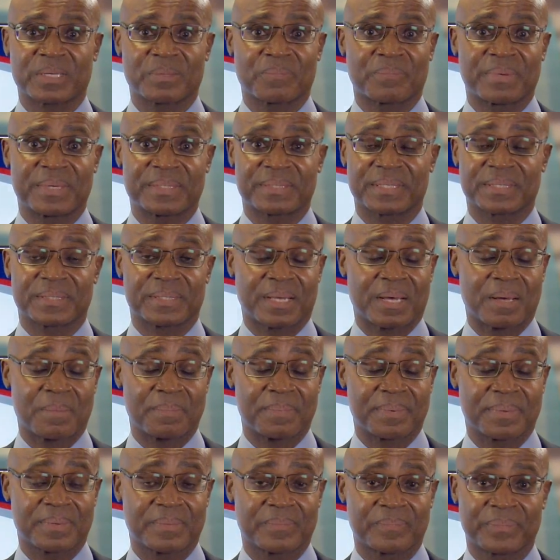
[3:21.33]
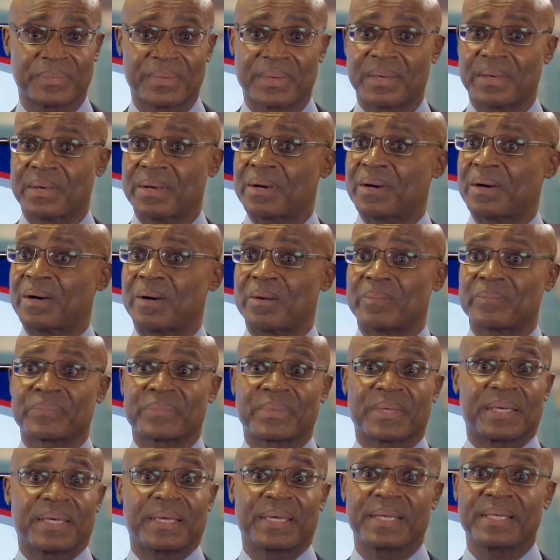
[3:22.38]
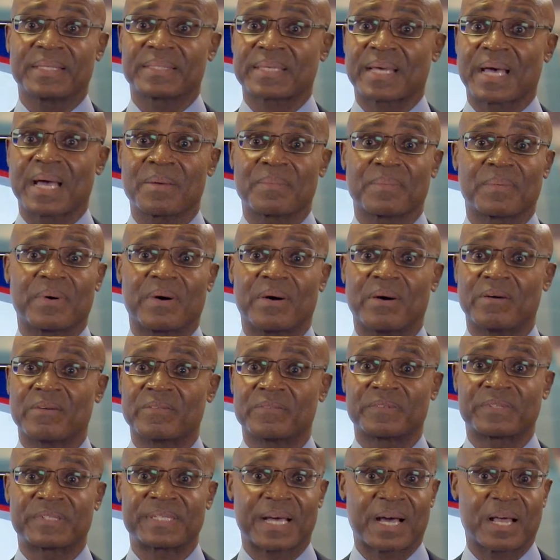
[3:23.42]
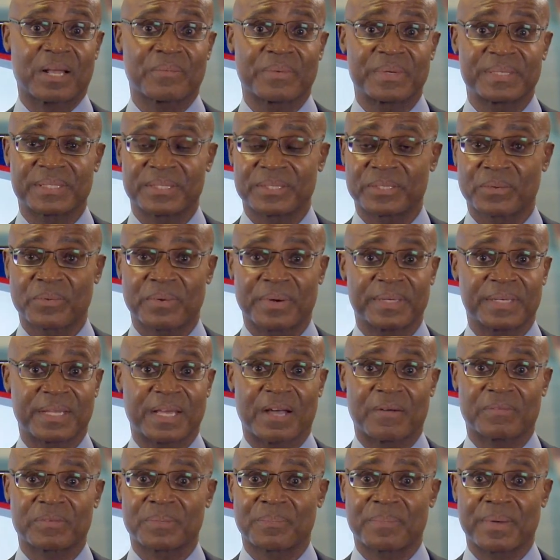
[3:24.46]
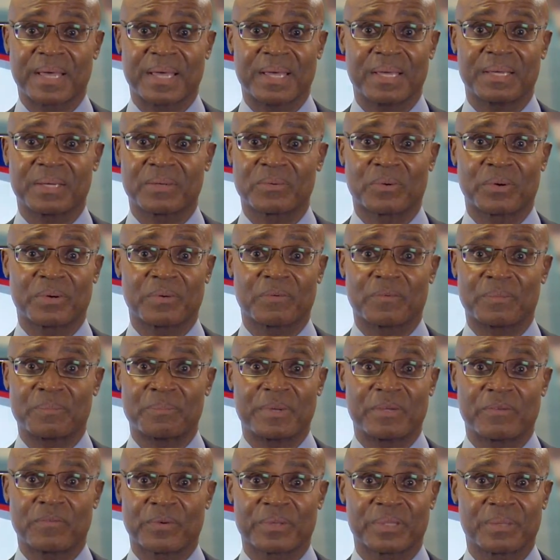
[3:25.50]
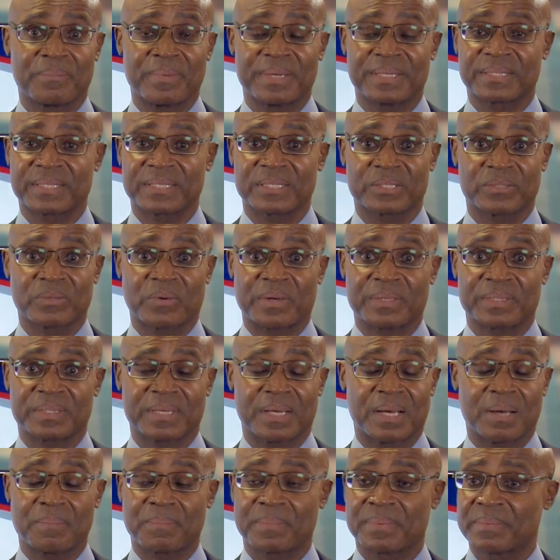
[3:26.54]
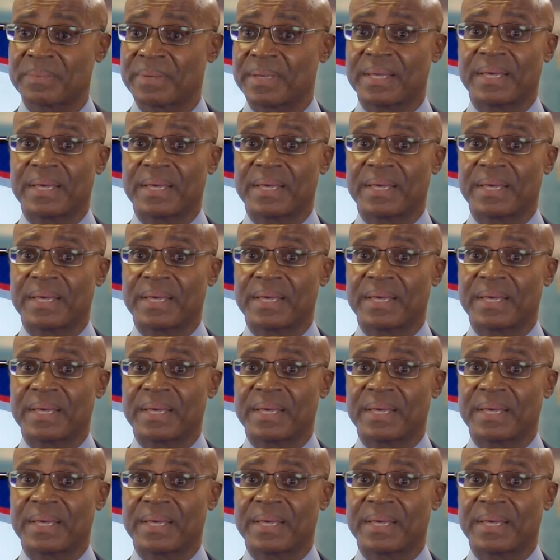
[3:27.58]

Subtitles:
the business up, any type of salaries that you're going to have to pay before the business starts up,